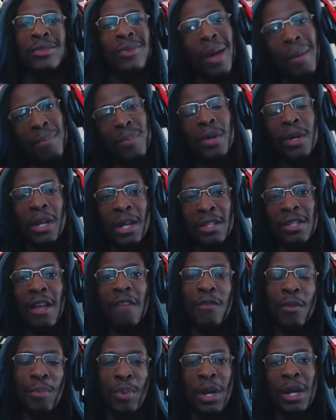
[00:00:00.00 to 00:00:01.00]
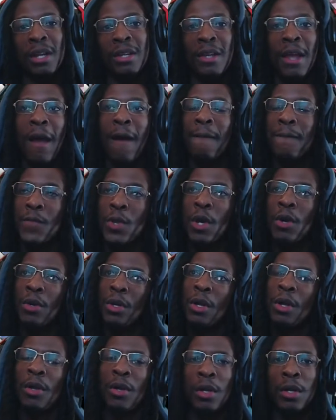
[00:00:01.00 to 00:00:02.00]
So I guess they have to break it down, you
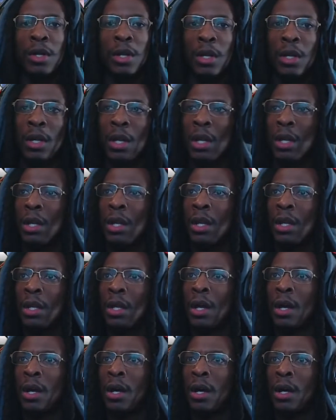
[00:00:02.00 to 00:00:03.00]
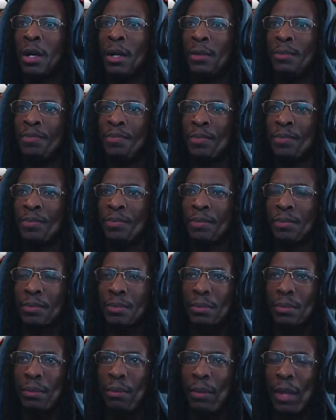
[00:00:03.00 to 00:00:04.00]
know, in
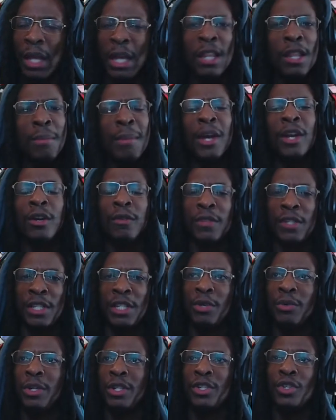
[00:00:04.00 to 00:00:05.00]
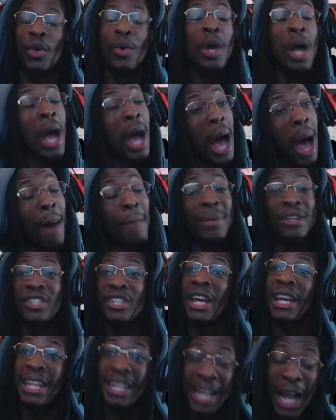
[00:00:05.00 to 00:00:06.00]
the manner of a series. So I'm going to
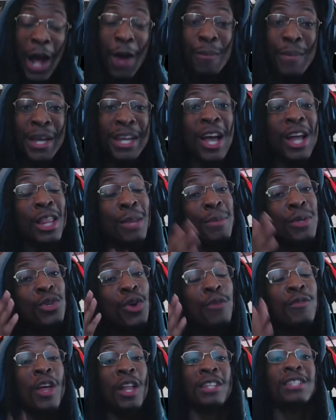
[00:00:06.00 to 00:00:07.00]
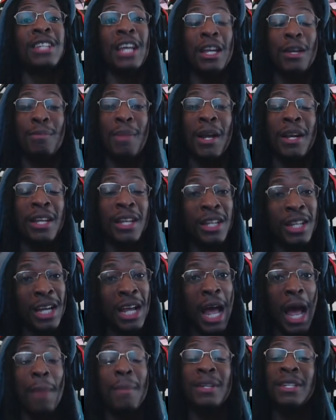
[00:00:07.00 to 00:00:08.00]
check it out, man. Y'all let me know if y'all excited about it in the
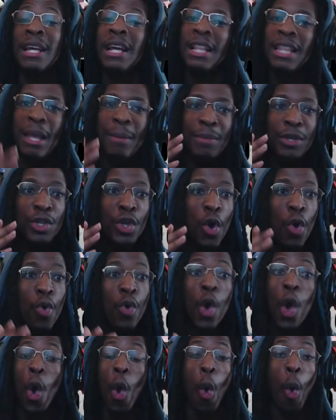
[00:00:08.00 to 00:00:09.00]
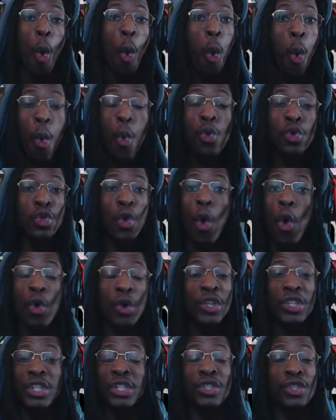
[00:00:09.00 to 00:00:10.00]
comments. Let me know whose
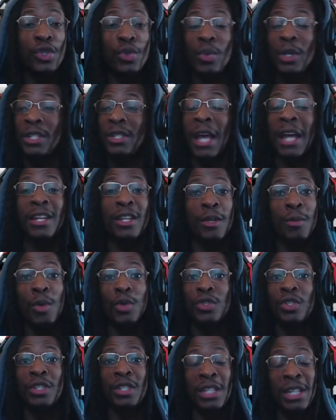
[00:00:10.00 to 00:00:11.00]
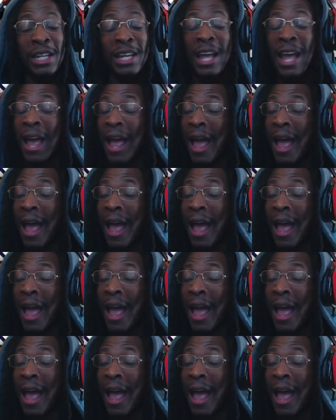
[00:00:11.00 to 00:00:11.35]
origins are you excited the most to see.